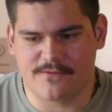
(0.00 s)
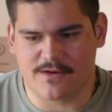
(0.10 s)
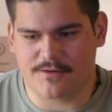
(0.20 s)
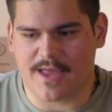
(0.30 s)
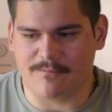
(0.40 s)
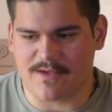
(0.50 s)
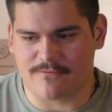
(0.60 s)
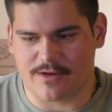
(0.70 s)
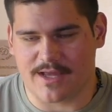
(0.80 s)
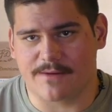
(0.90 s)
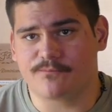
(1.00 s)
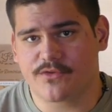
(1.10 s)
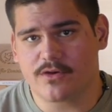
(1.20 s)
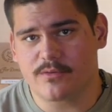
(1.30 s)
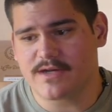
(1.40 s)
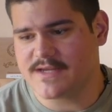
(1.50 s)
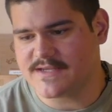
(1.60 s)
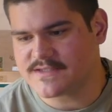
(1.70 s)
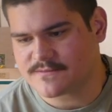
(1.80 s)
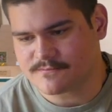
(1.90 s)
video game ever again. You know what it
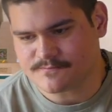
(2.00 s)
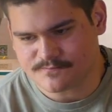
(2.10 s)
is?